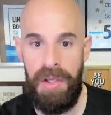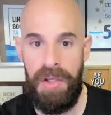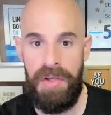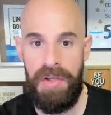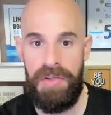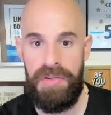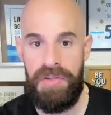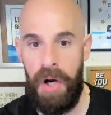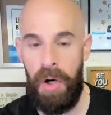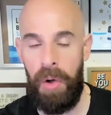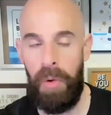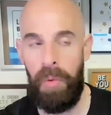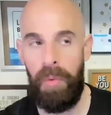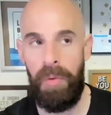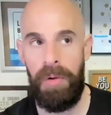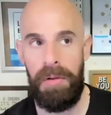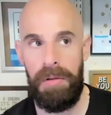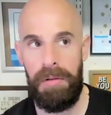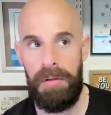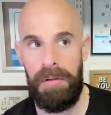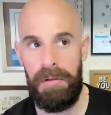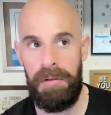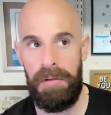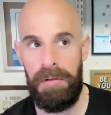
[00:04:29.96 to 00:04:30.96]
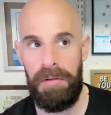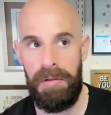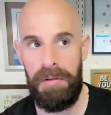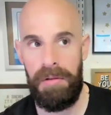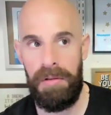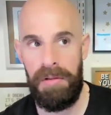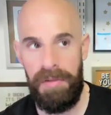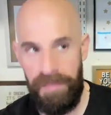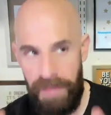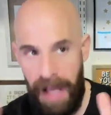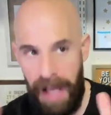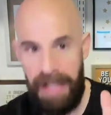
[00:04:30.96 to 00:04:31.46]
So
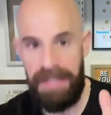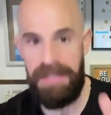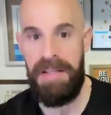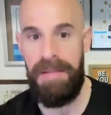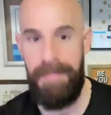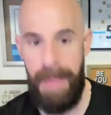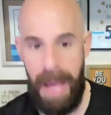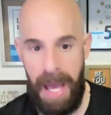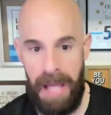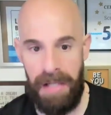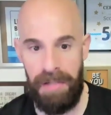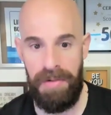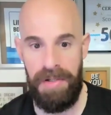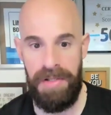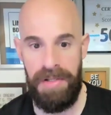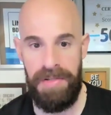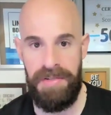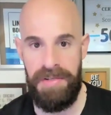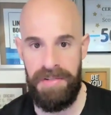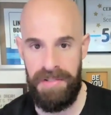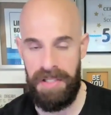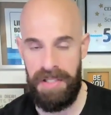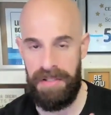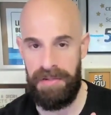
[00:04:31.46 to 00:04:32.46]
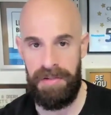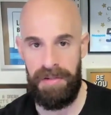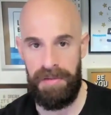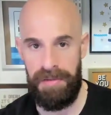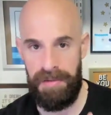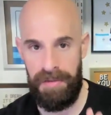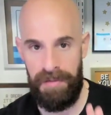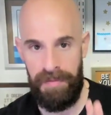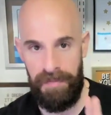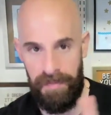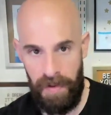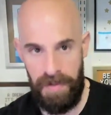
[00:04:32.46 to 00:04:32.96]
the fact of the matter is that
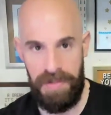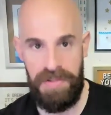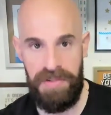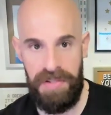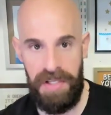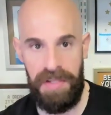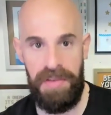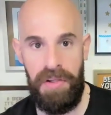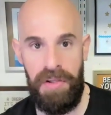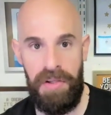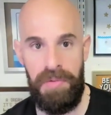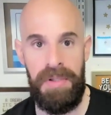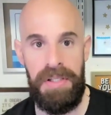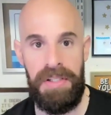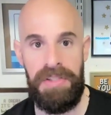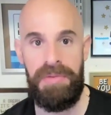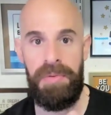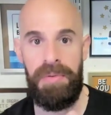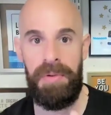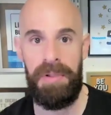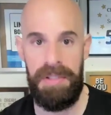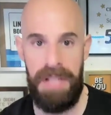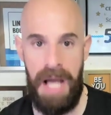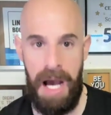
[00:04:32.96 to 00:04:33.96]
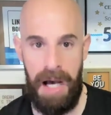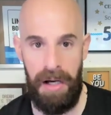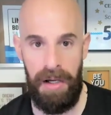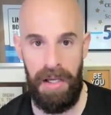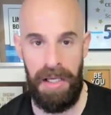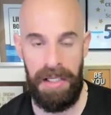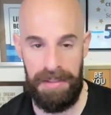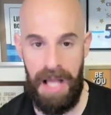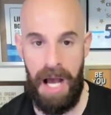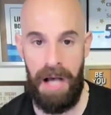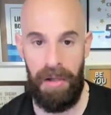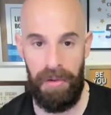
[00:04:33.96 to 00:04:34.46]
the first thing that you need to
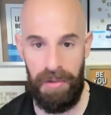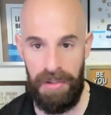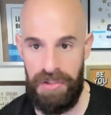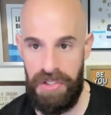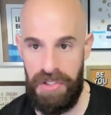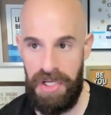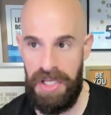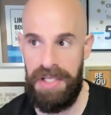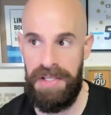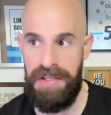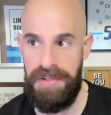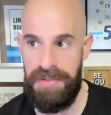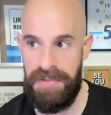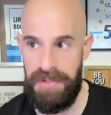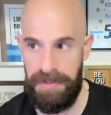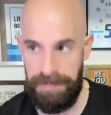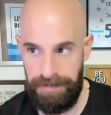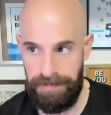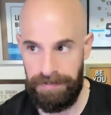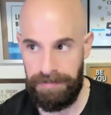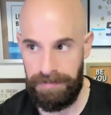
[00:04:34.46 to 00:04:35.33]
acknowledge is